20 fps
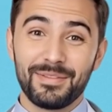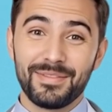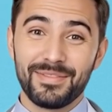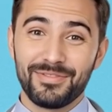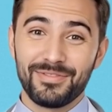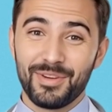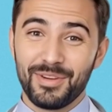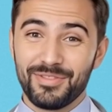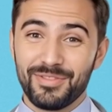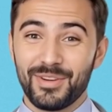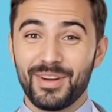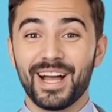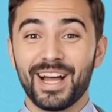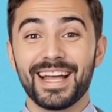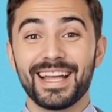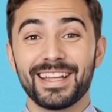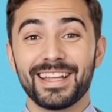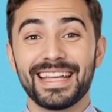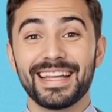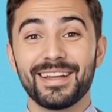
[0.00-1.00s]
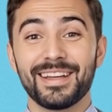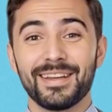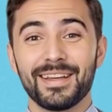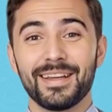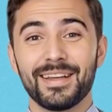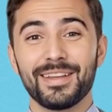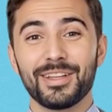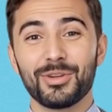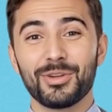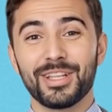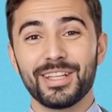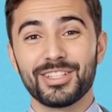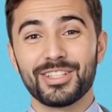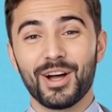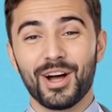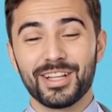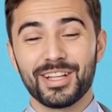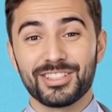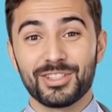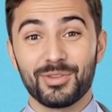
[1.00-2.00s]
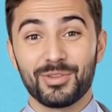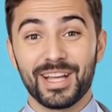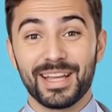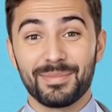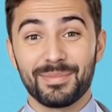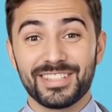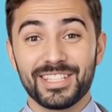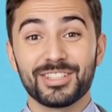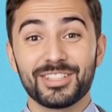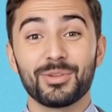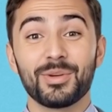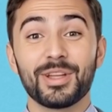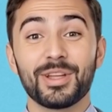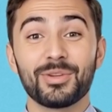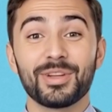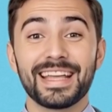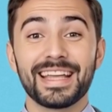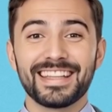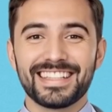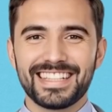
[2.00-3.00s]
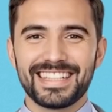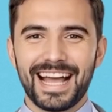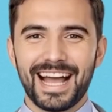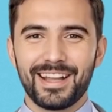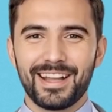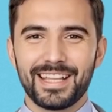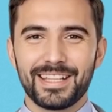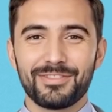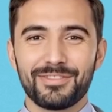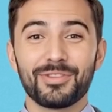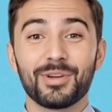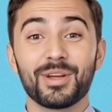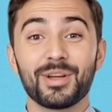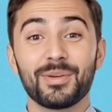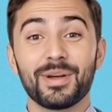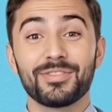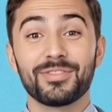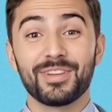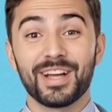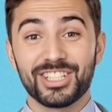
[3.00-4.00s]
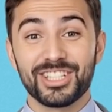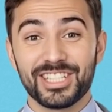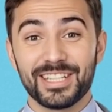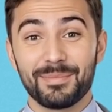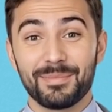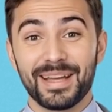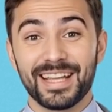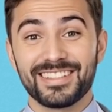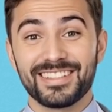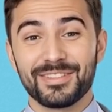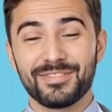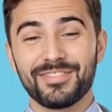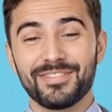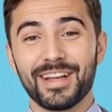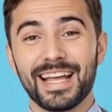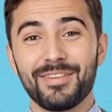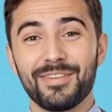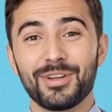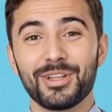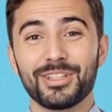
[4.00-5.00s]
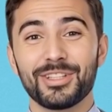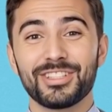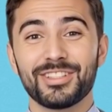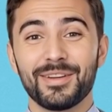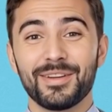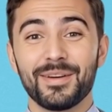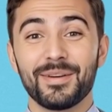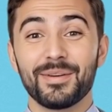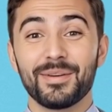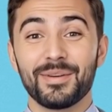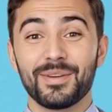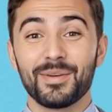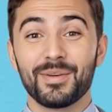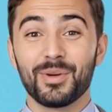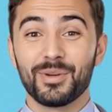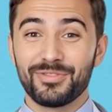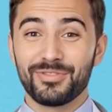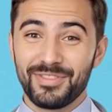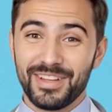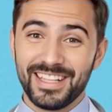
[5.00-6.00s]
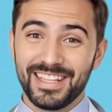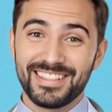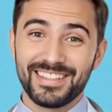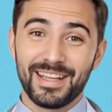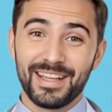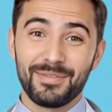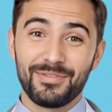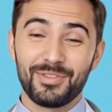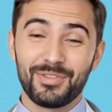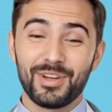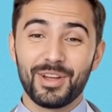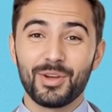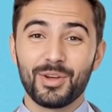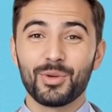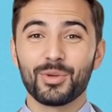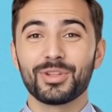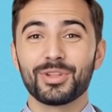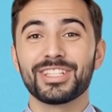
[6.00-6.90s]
For variety, You can toss grapes into a green salad for a refreshing mix of flavors, or freeze them for a cool